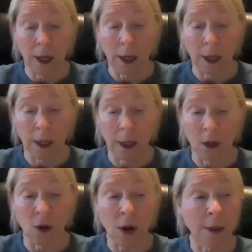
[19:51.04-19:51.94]
a
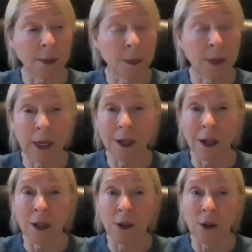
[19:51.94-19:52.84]
crime committed
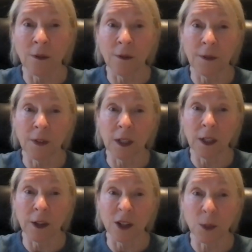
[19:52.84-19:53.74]
150
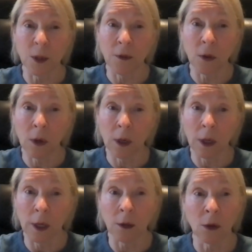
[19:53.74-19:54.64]
years before,
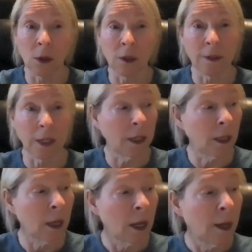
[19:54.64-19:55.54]
and all
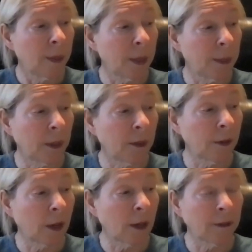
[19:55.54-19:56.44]
the people
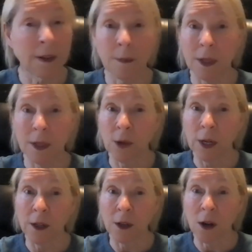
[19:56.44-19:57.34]
involved have been
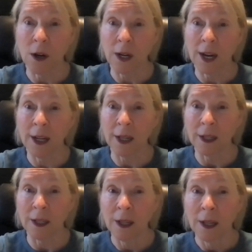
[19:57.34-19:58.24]

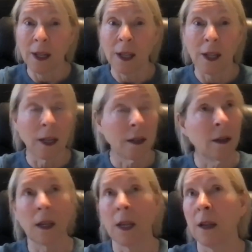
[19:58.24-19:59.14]
reincarnated
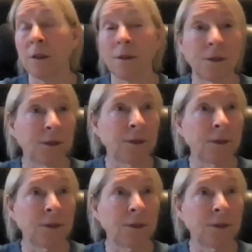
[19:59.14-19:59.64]
and,